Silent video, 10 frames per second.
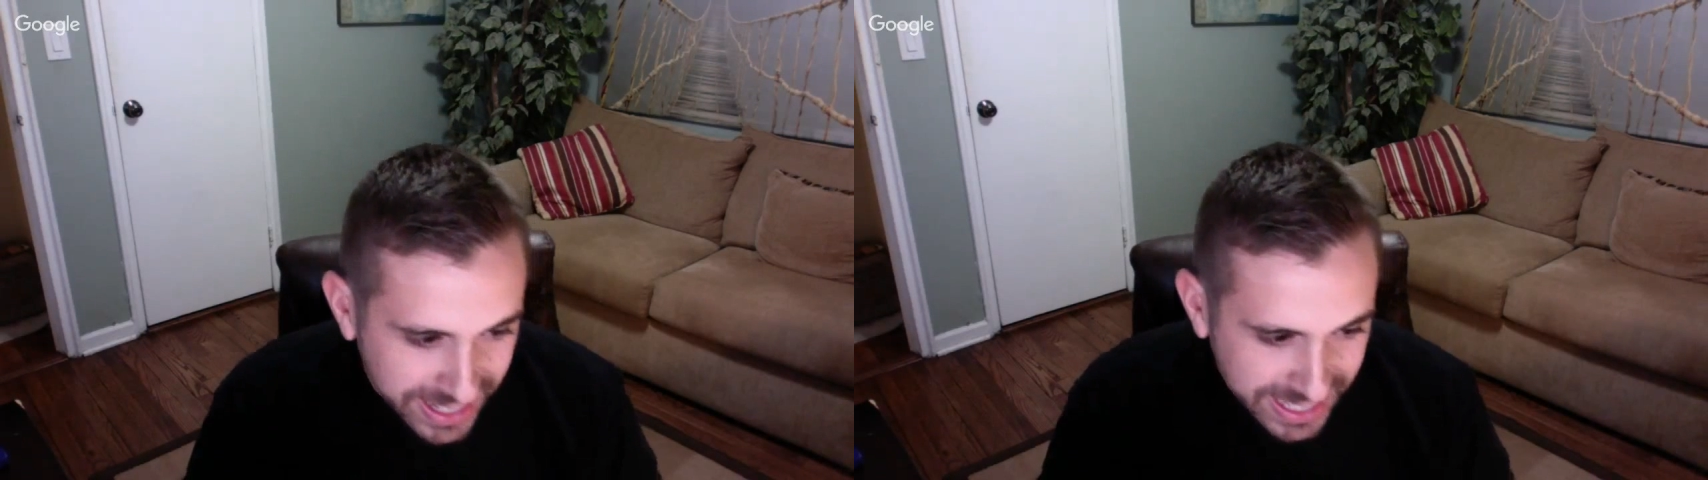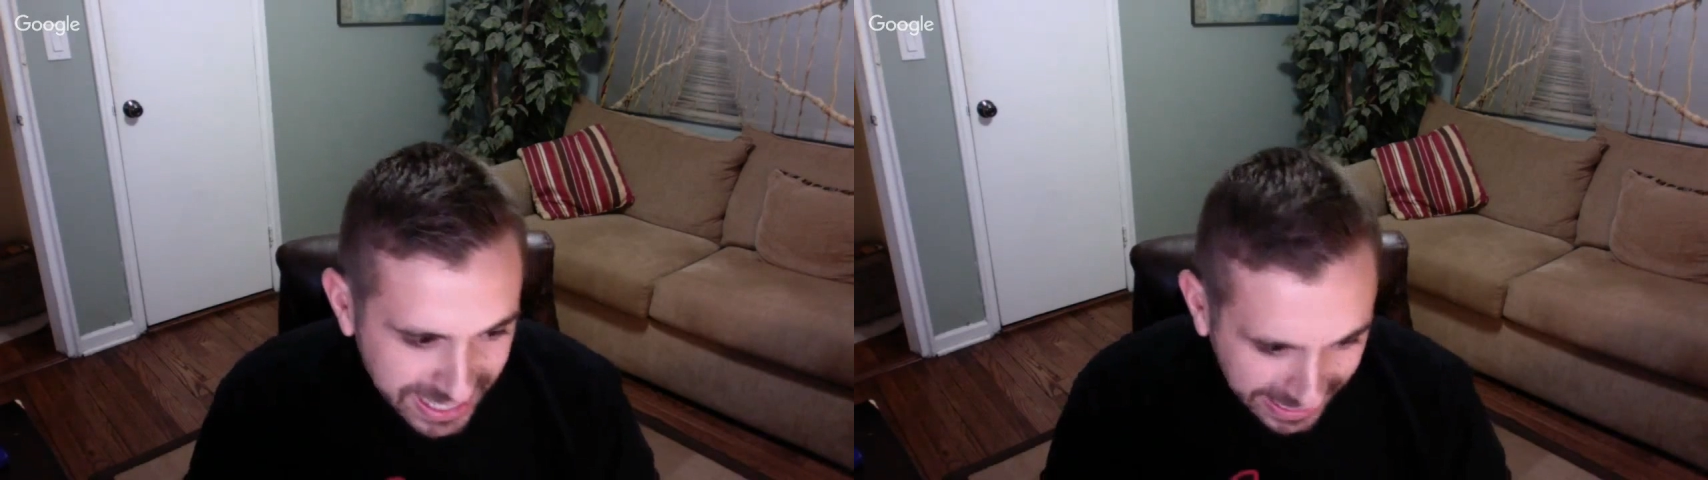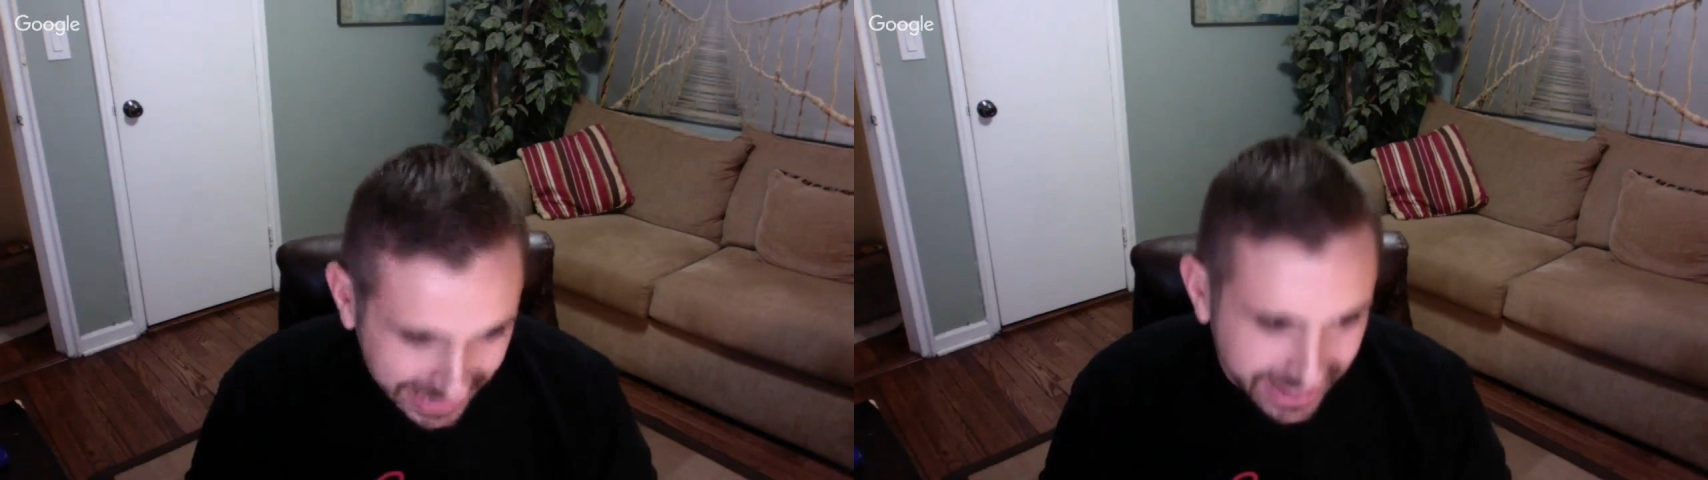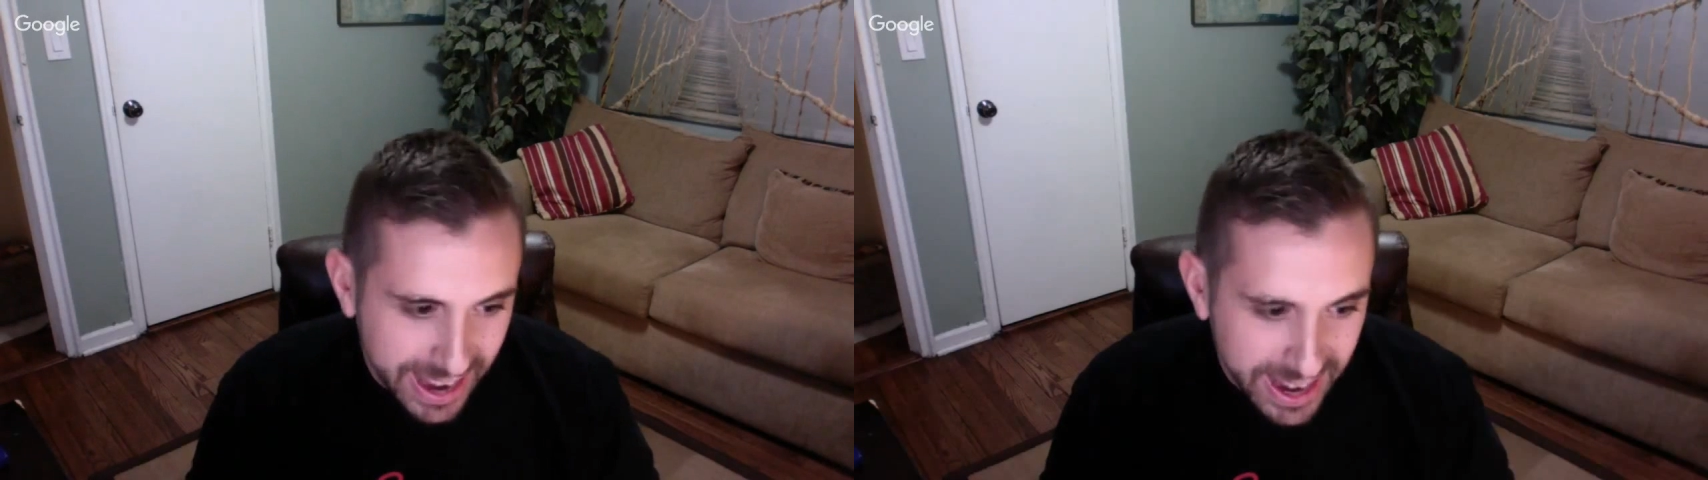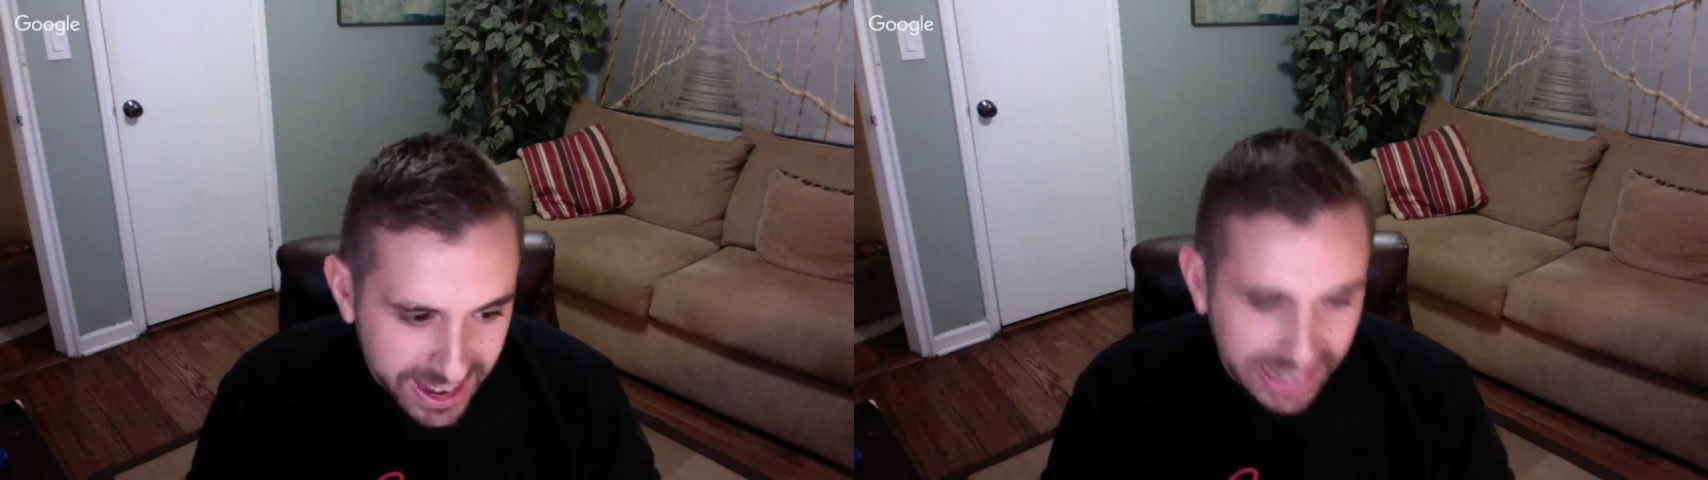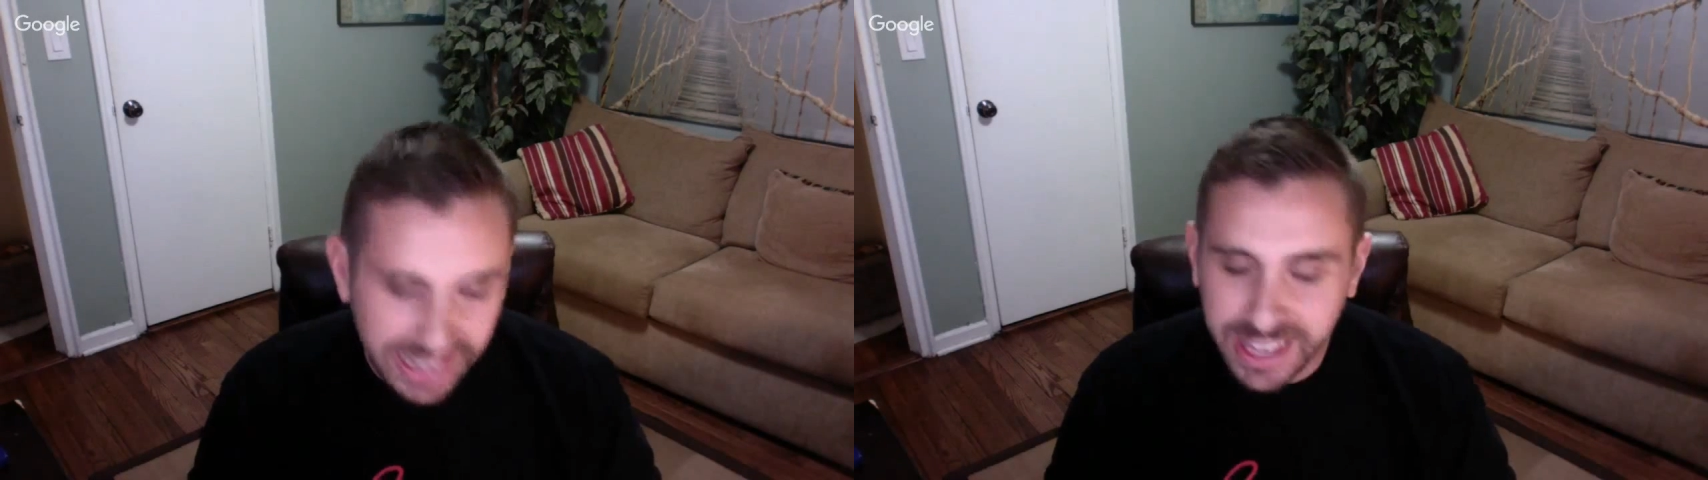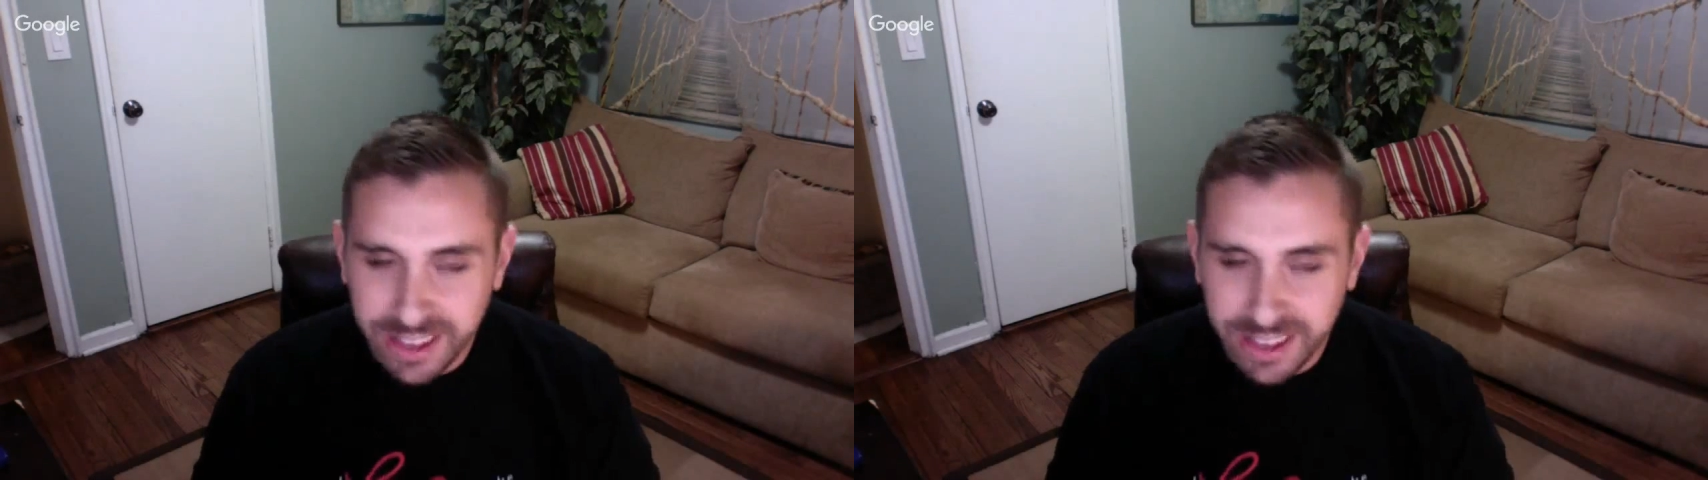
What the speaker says: stick the landing and